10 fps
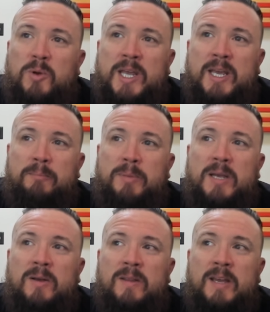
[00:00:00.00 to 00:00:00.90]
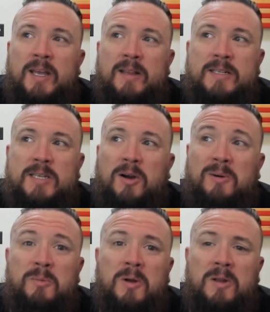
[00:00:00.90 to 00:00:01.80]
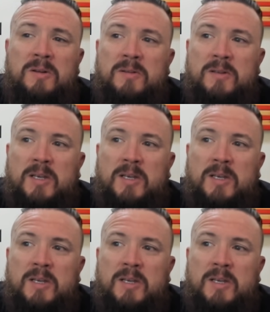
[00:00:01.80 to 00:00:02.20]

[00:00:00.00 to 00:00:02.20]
we hit big on that, that's a home run.